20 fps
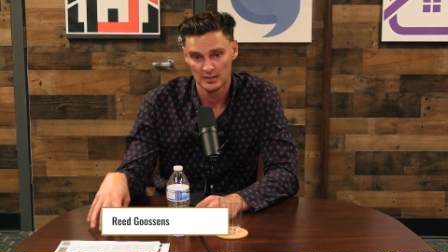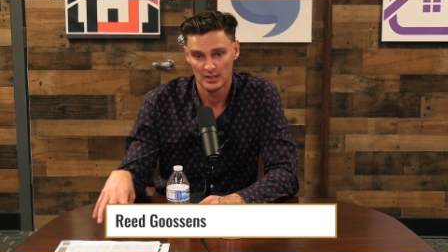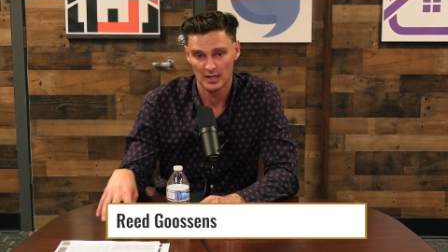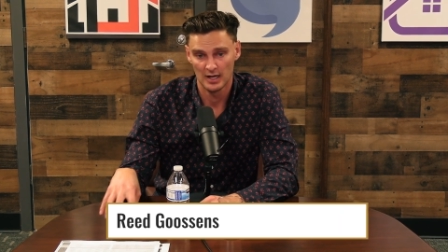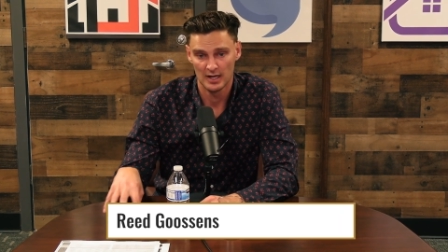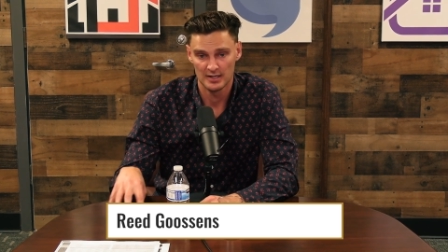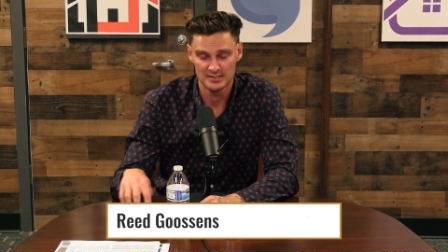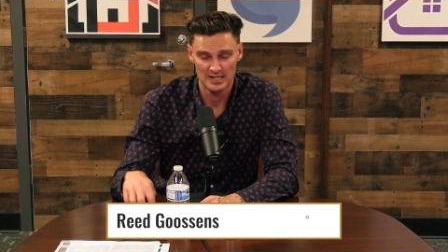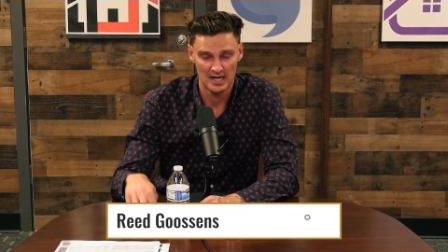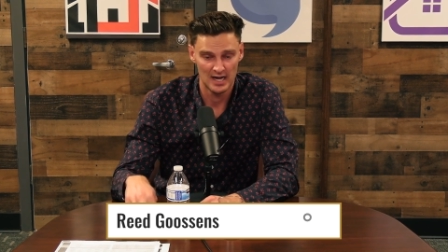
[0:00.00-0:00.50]

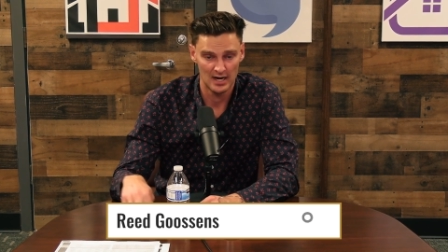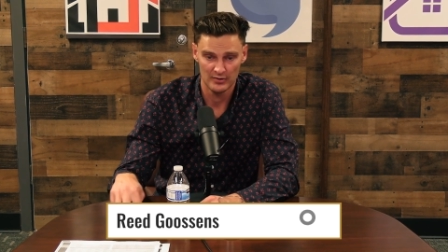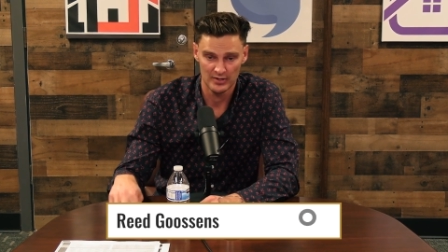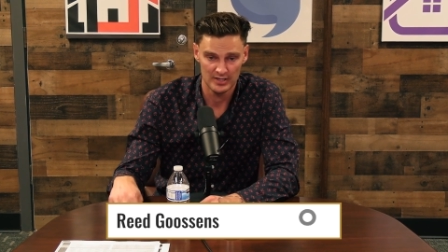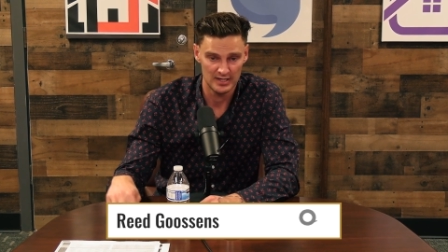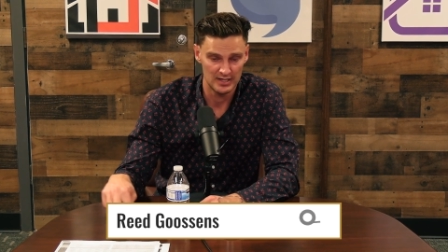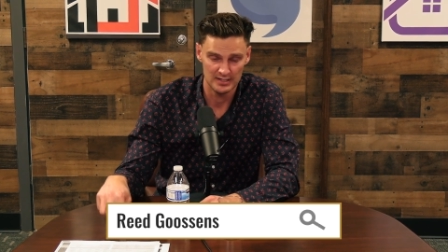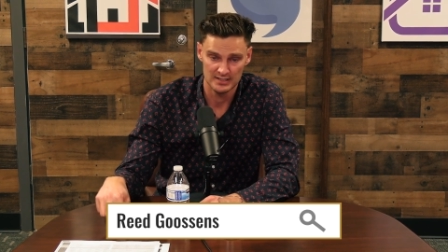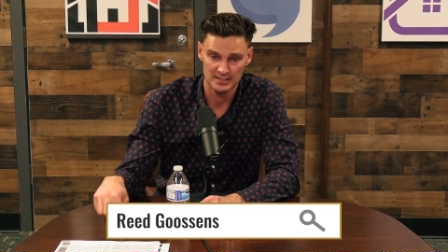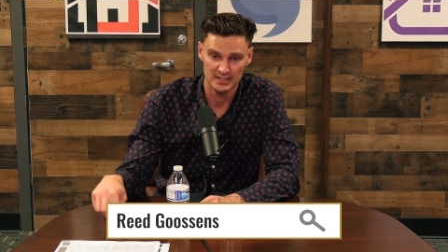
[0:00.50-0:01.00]
Uh, it's R E
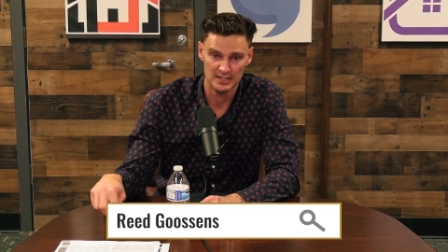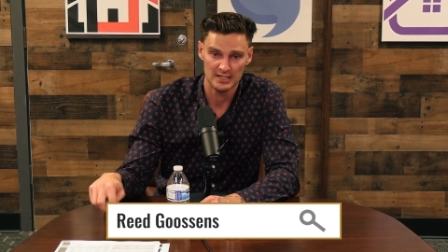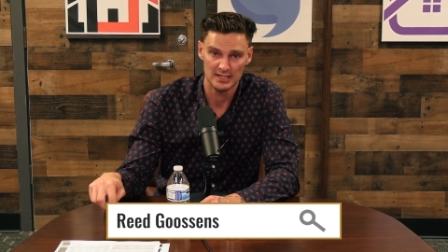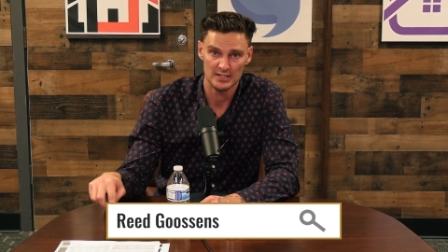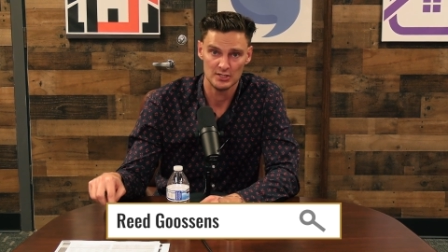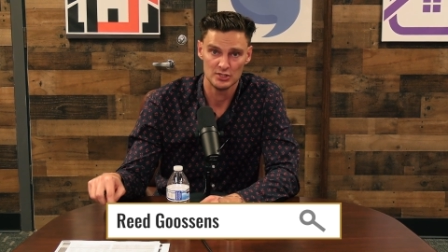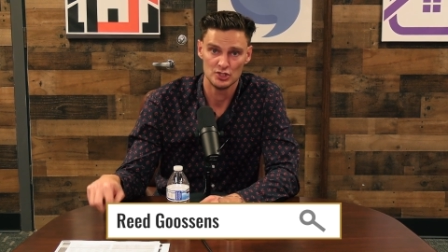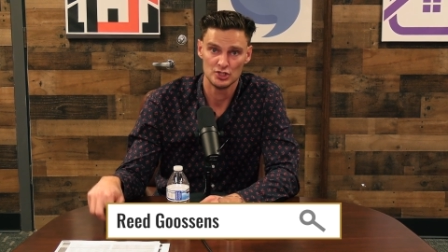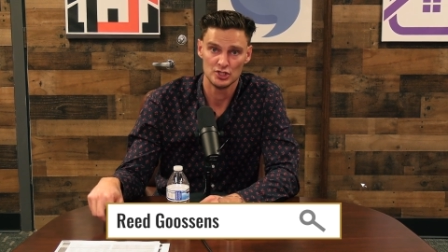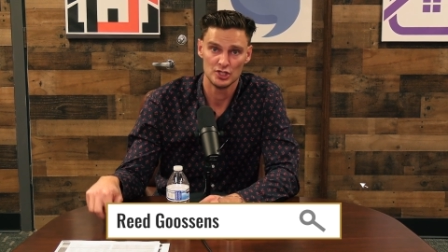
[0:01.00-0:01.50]
E
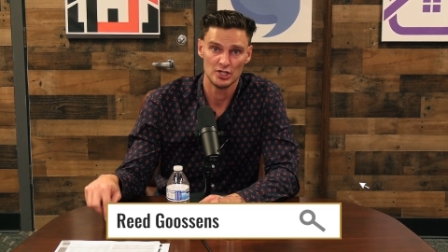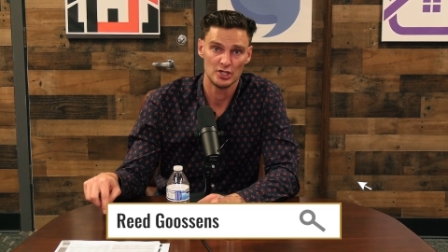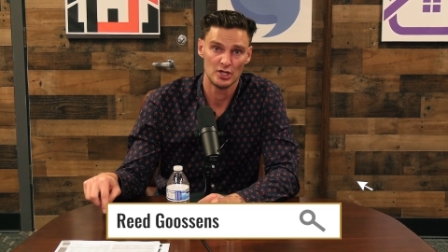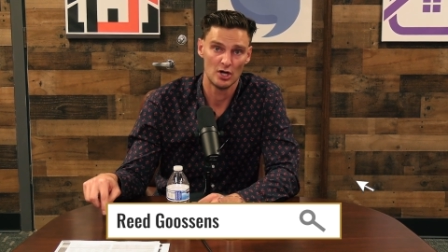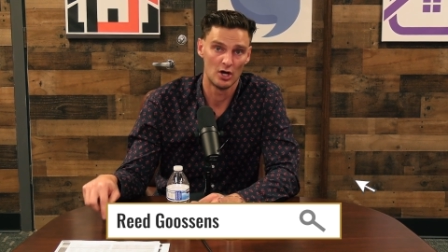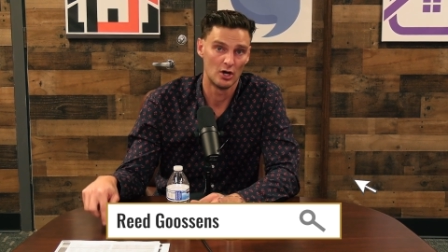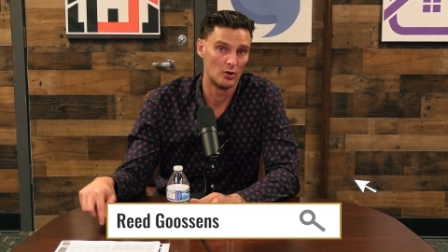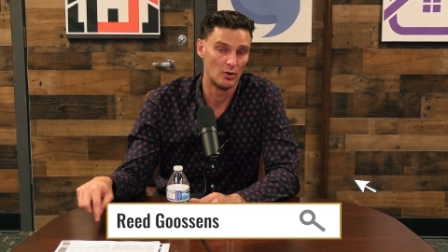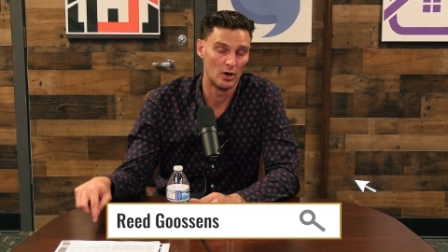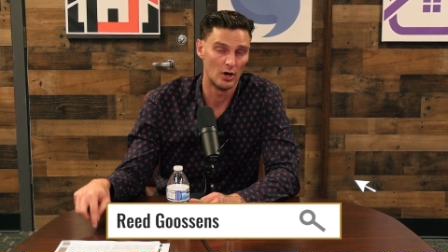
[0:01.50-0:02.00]
D G
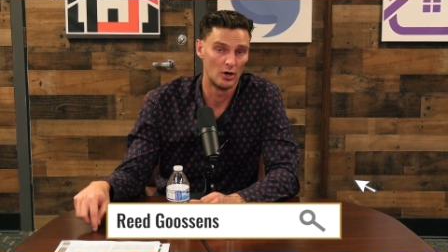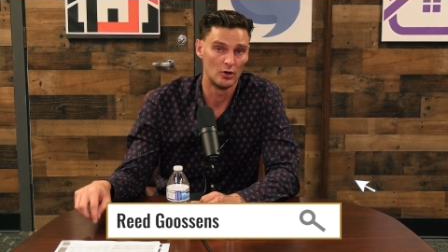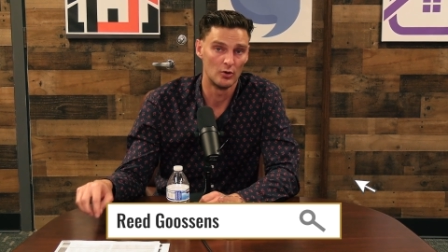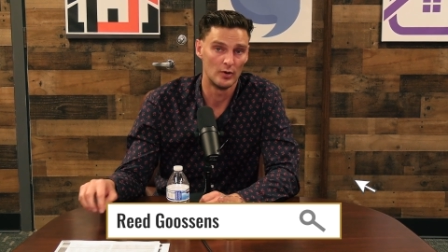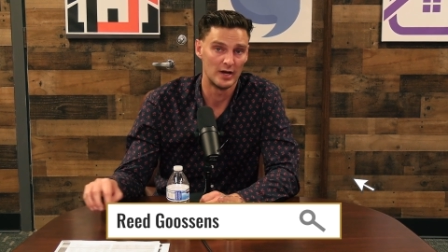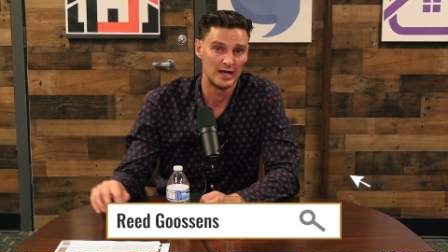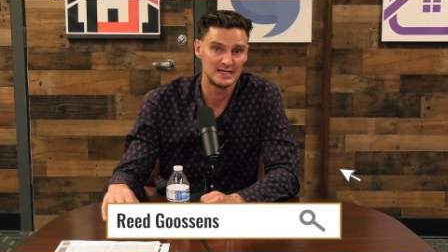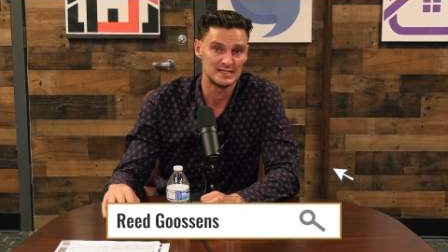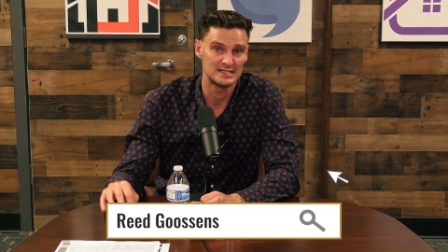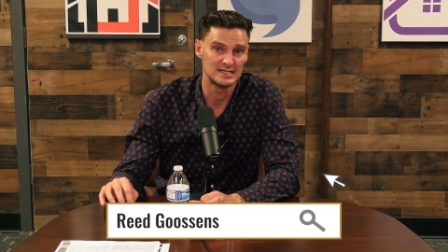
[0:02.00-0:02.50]
O O
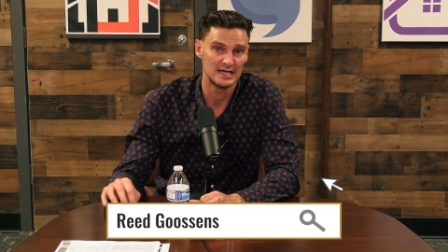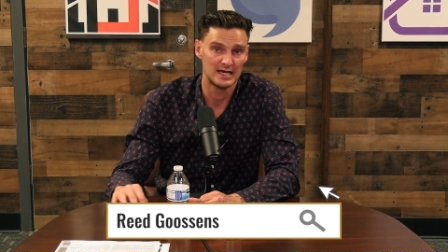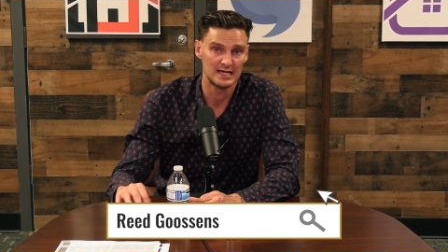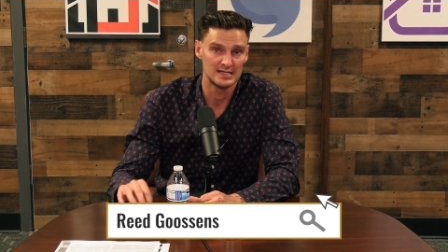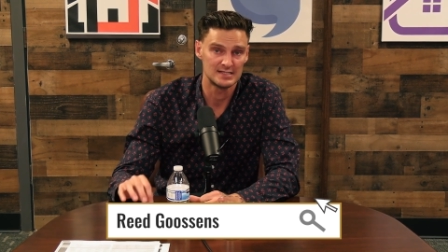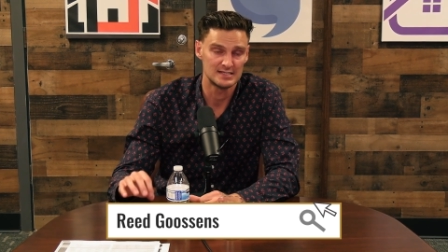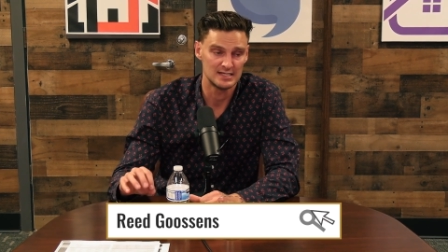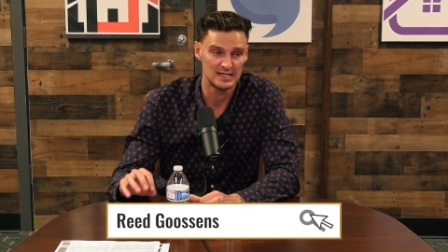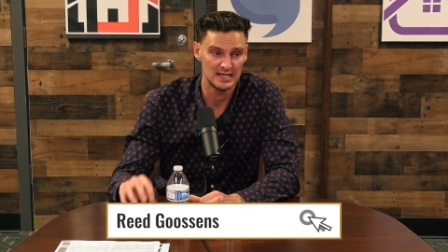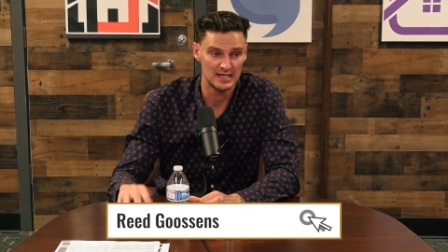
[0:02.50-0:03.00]
S
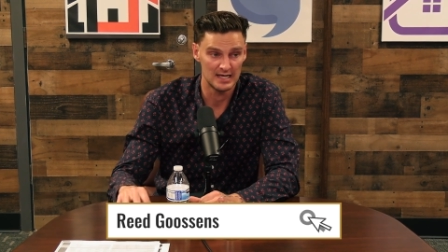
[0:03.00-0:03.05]
S